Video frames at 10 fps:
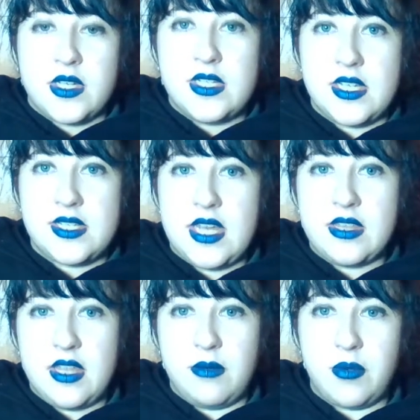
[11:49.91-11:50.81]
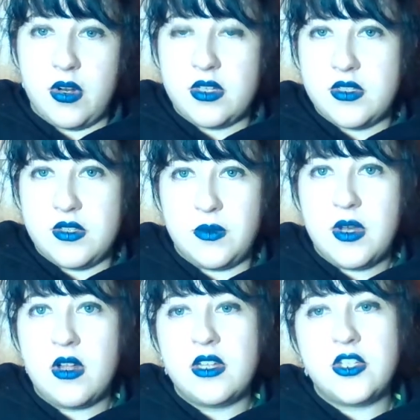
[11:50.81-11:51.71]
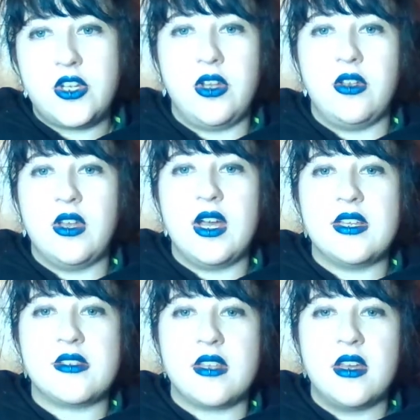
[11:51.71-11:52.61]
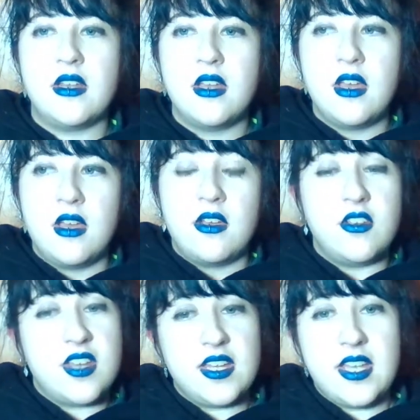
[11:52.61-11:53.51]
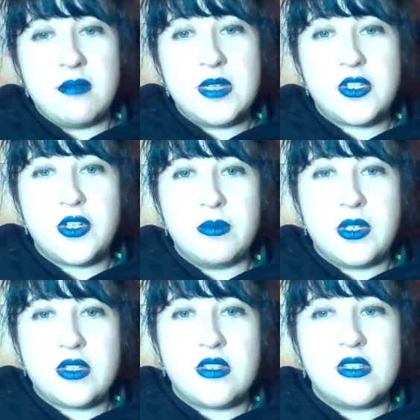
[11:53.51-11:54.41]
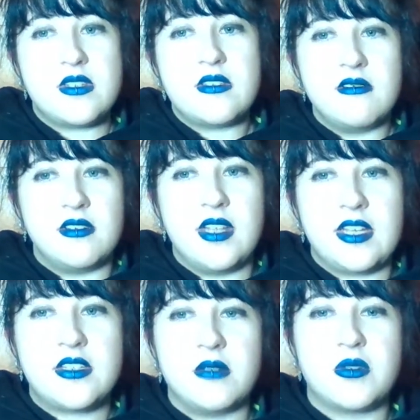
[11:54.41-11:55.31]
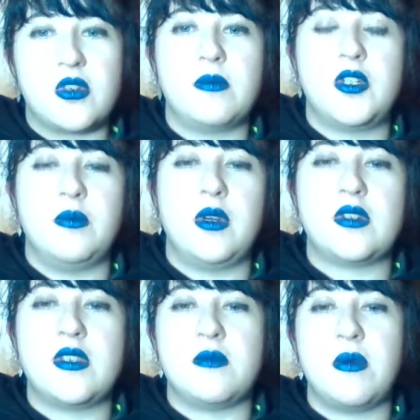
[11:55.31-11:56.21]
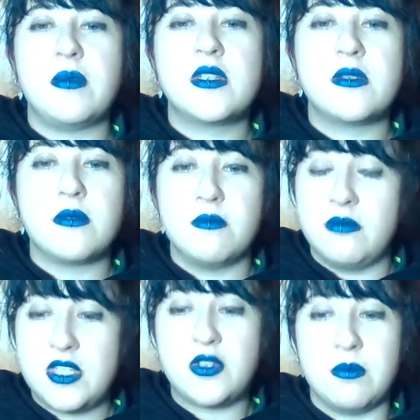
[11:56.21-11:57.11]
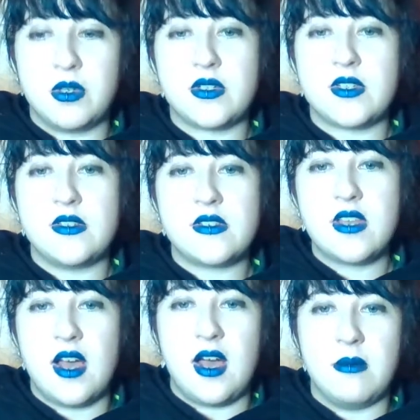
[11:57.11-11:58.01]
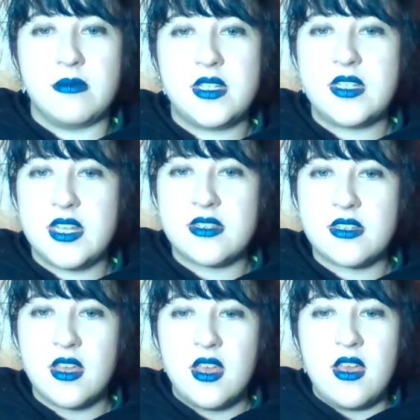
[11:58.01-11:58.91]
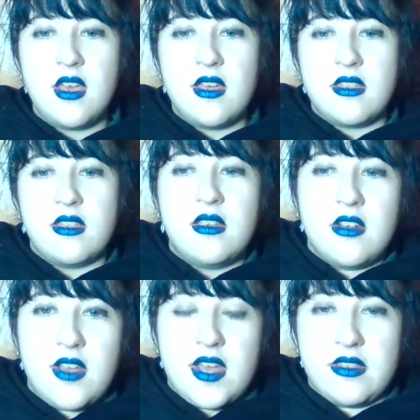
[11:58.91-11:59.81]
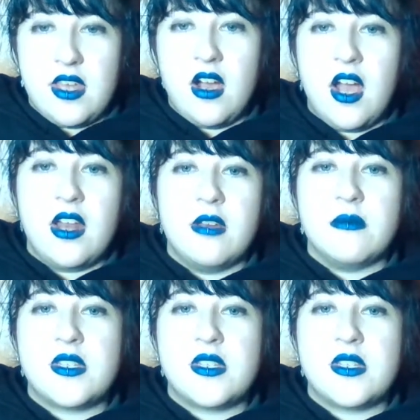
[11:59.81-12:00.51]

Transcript: So I can test out their products as well and show you guys that you can get mystery boxes, not like subscription boxes, but mystery boxes, to test, you know, out their